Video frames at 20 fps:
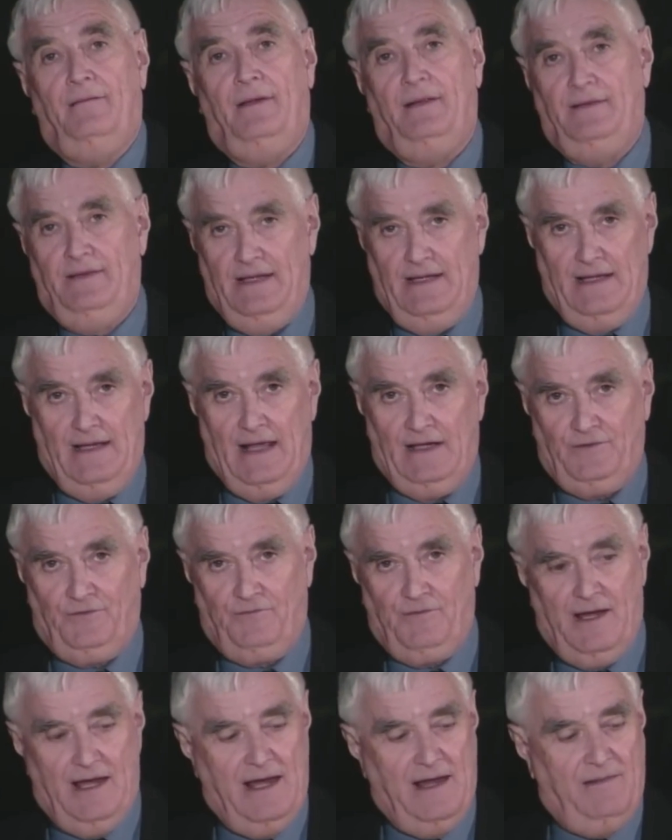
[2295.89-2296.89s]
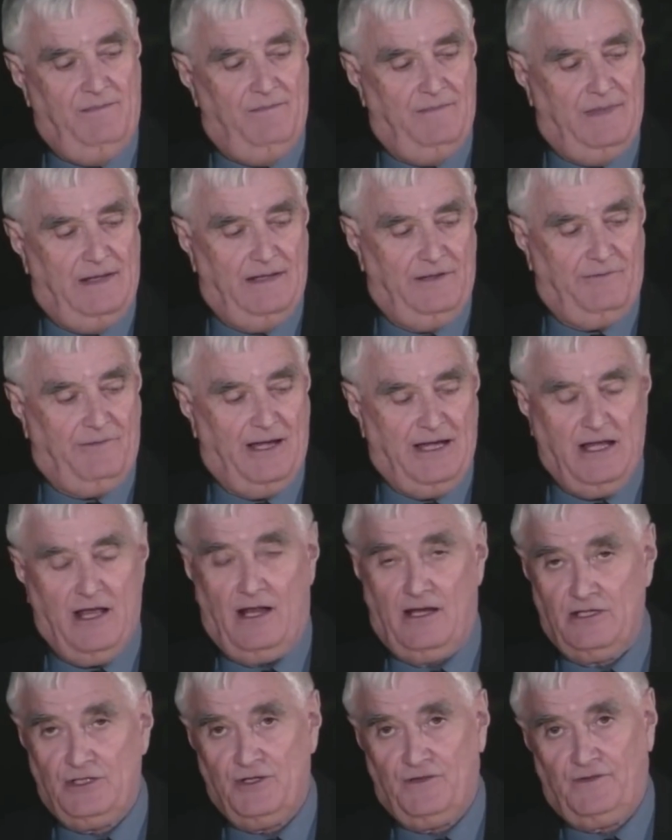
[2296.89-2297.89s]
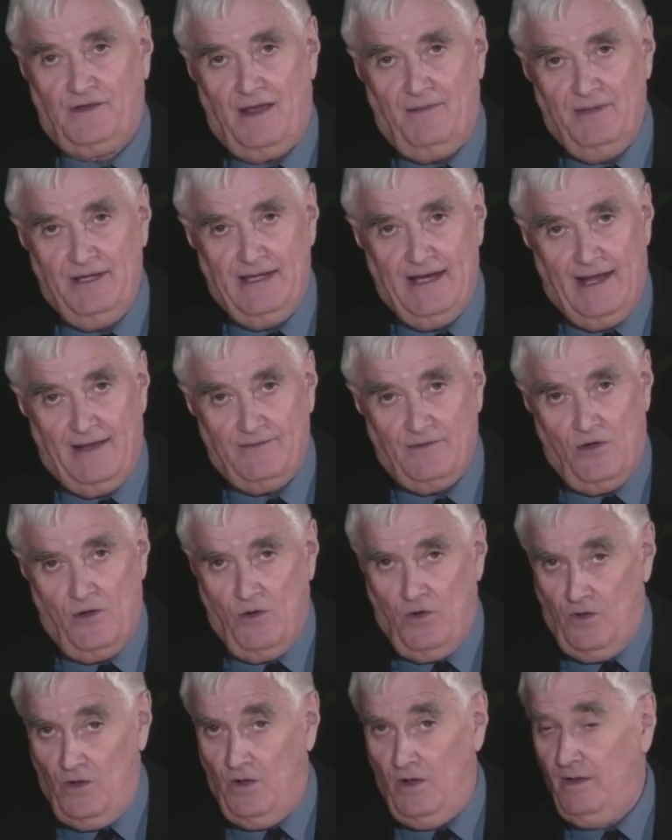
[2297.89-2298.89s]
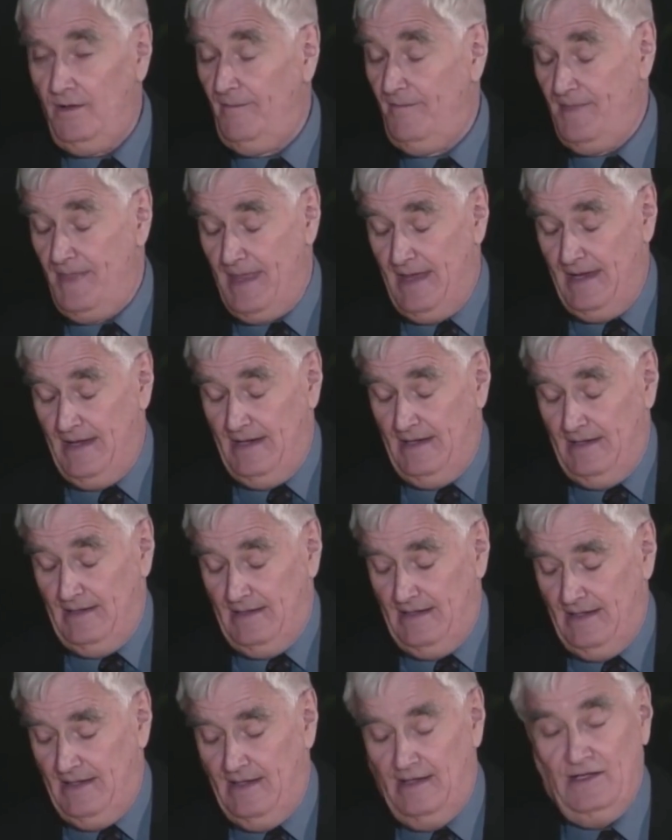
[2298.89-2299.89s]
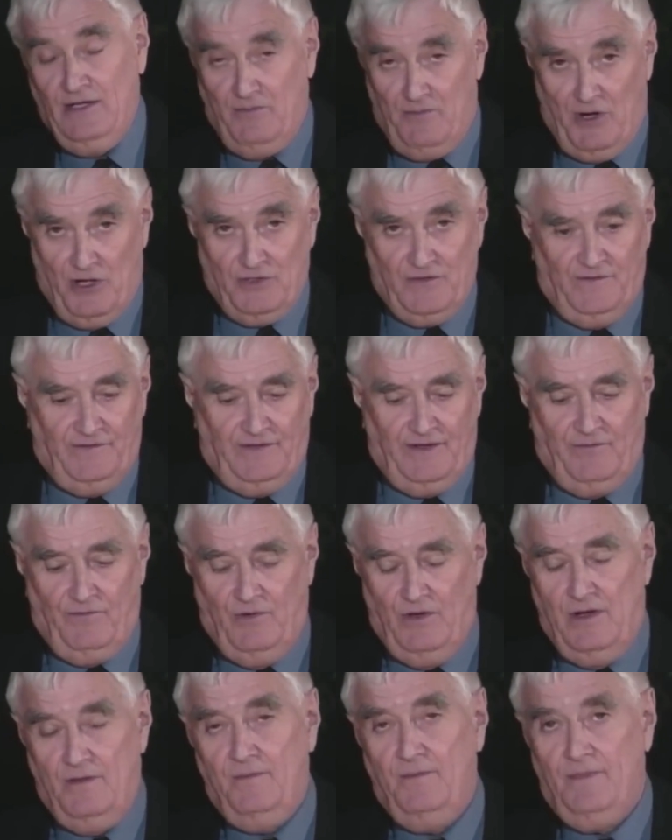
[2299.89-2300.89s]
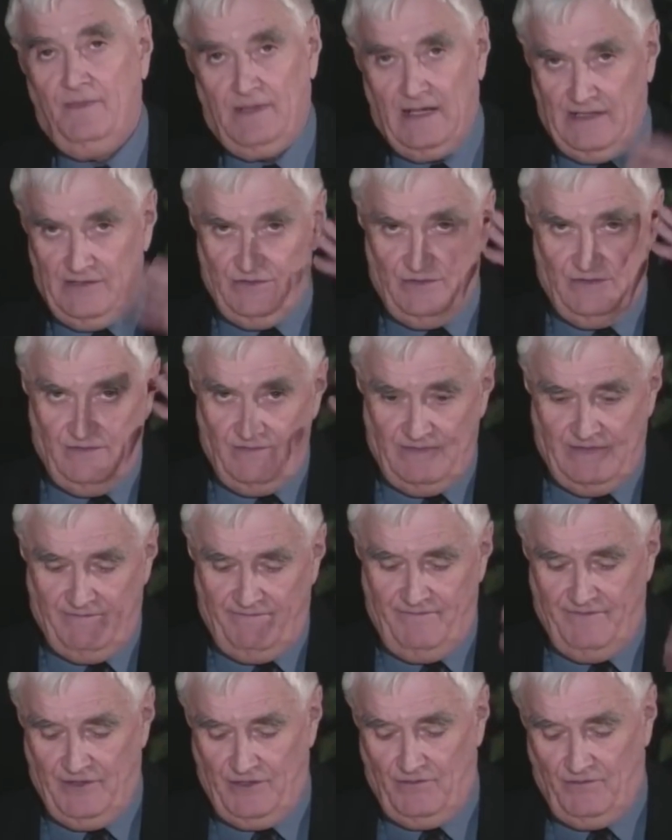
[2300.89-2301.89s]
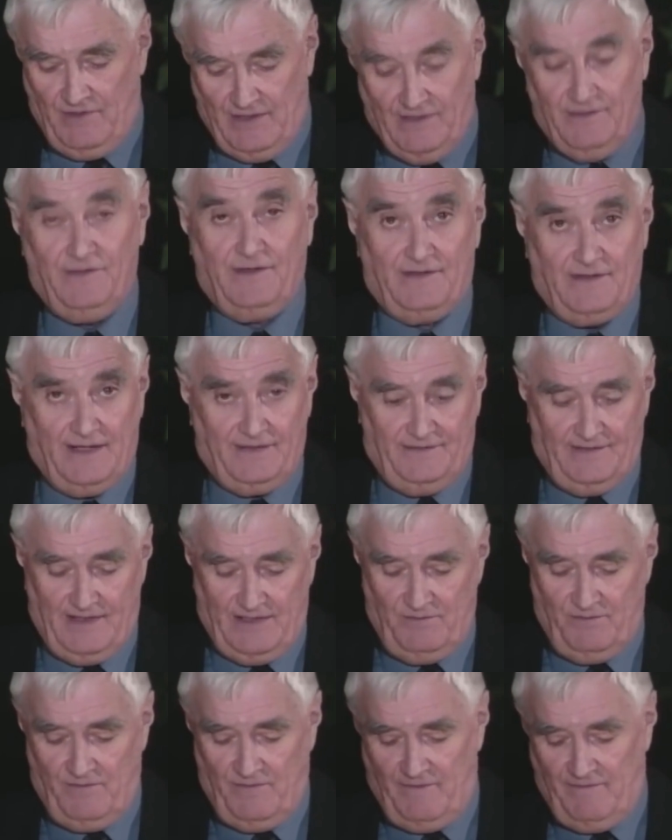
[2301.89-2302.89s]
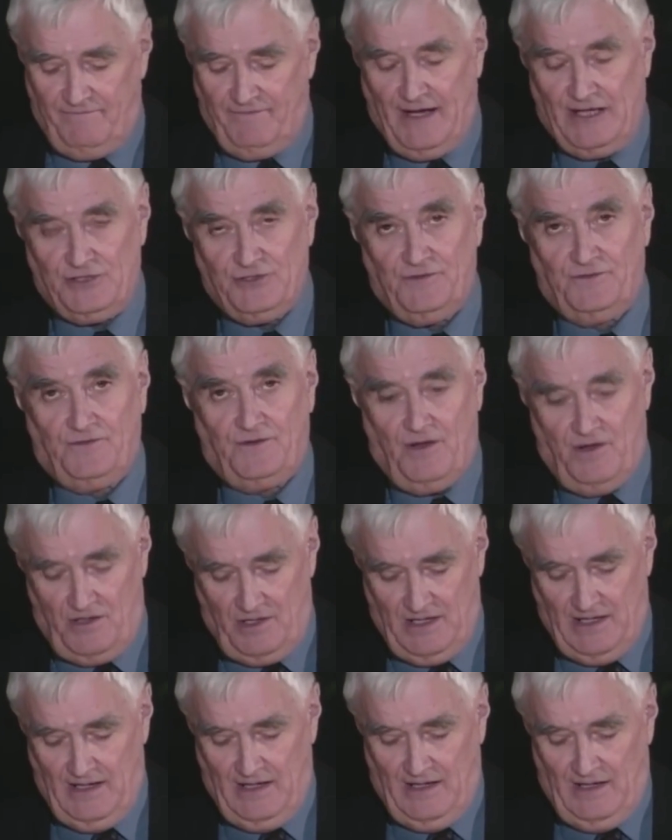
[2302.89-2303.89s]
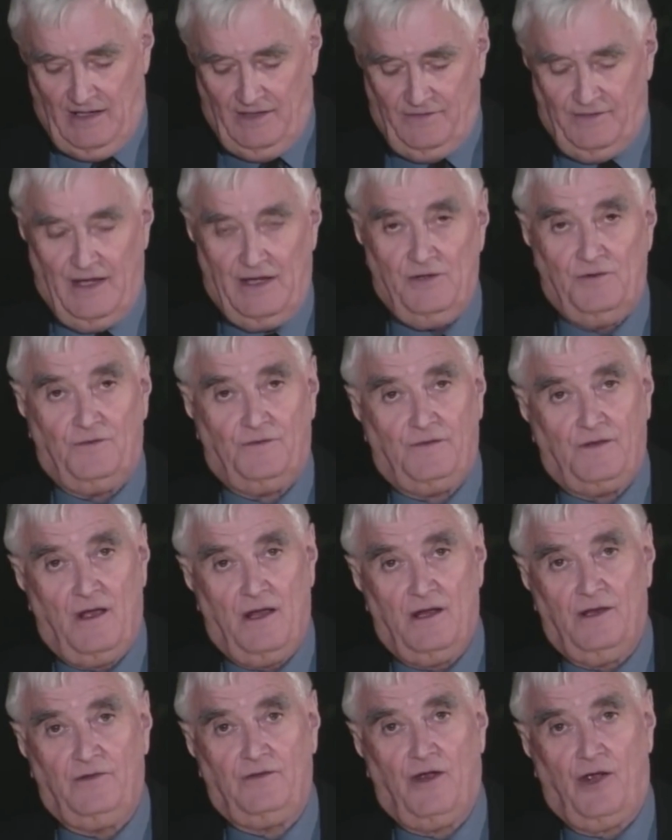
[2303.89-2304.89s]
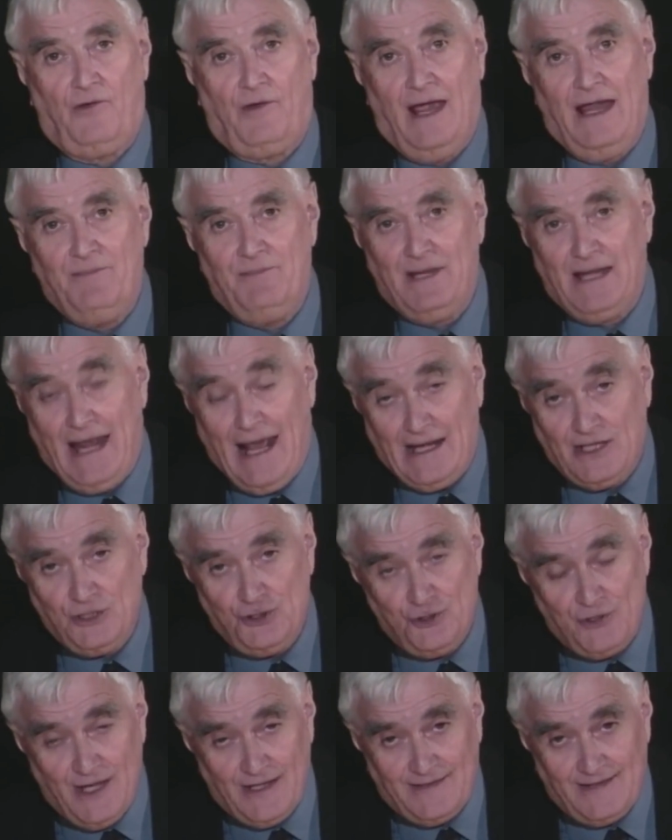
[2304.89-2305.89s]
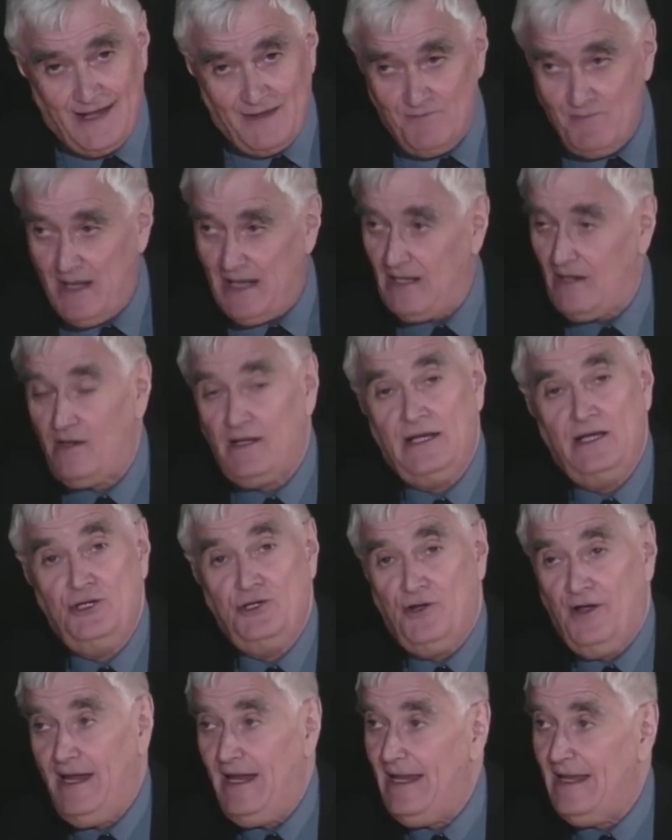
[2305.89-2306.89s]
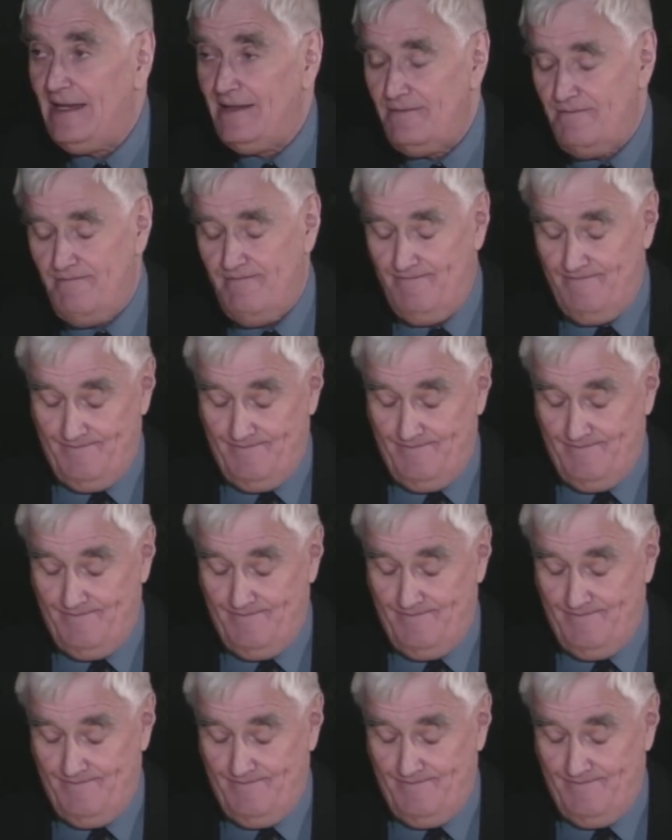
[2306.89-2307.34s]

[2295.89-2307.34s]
the x-ray, the radiologist coming down the hall in the emergency room, because the fear was, as I said, a fractured skull, saying, "Your skull is all right, but how did you get that metal in your head?"